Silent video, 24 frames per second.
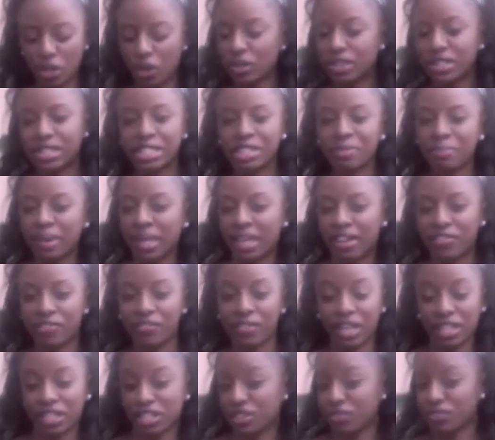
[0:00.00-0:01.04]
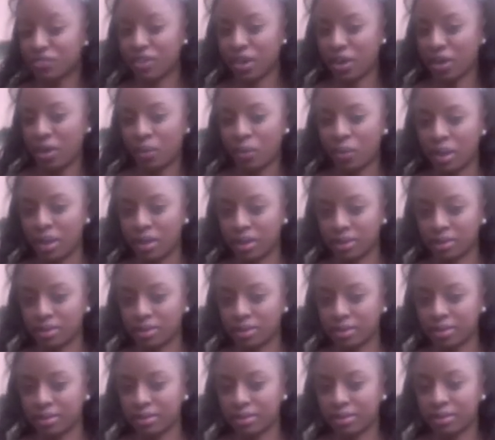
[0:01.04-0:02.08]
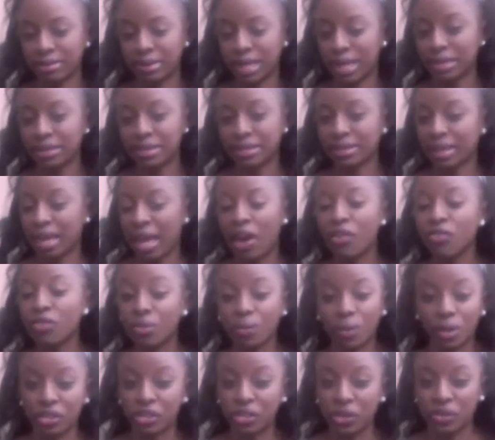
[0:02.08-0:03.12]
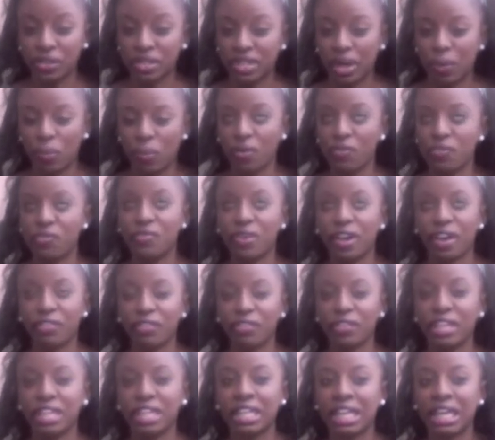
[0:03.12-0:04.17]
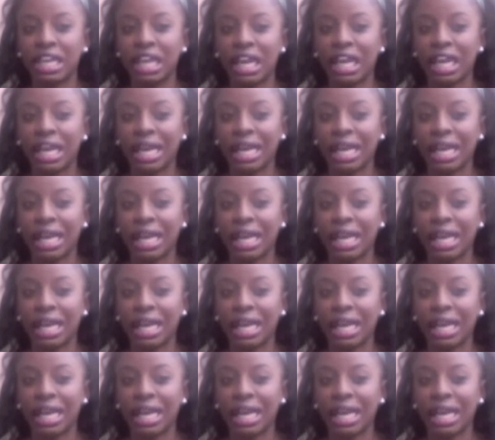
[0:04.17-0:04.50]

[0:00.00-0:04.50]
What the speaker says: don't display affection very well. That's, everyone knows that. We're very,